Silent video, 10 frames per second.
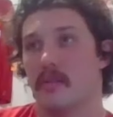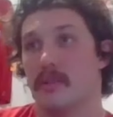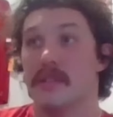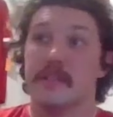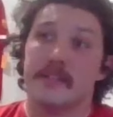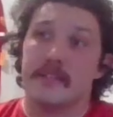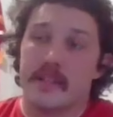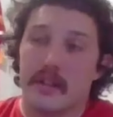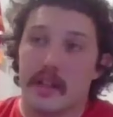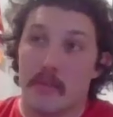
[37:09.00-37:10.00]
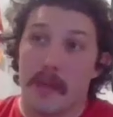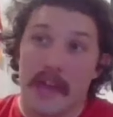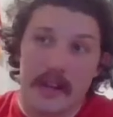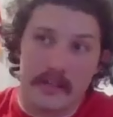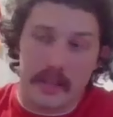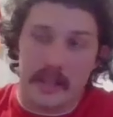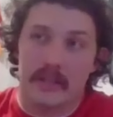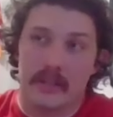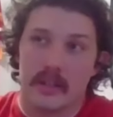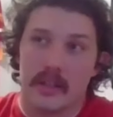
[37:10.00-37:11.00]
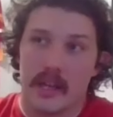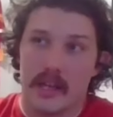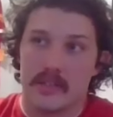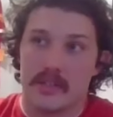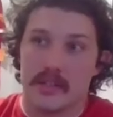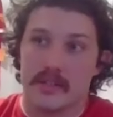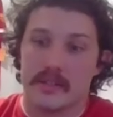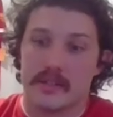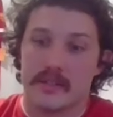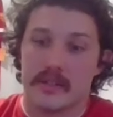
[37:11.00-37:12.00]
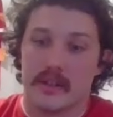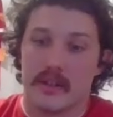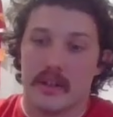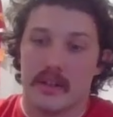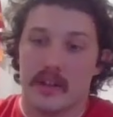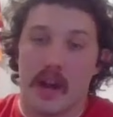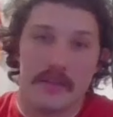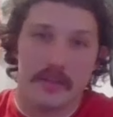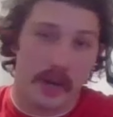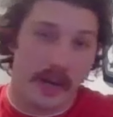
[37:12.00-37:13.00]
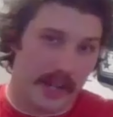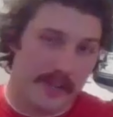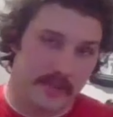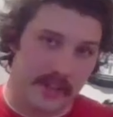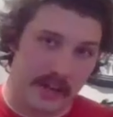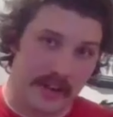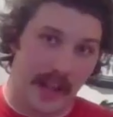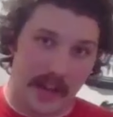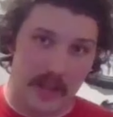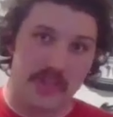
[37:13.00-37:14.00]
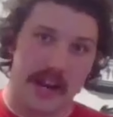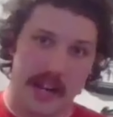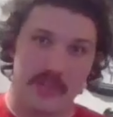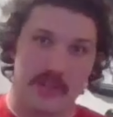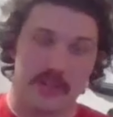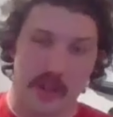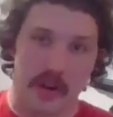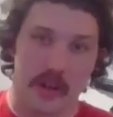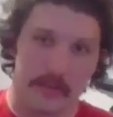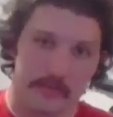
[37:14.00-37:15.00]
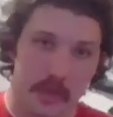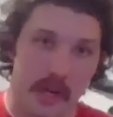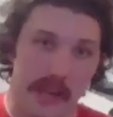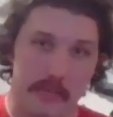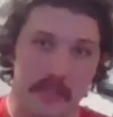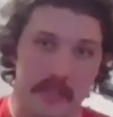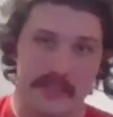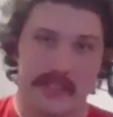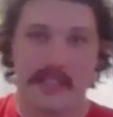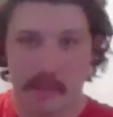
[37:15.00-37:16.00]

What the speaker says: which isn't necessarily a bad thing. It just, you know, I was quite accustomed to hearing like a jet engine turn on behind me. It's like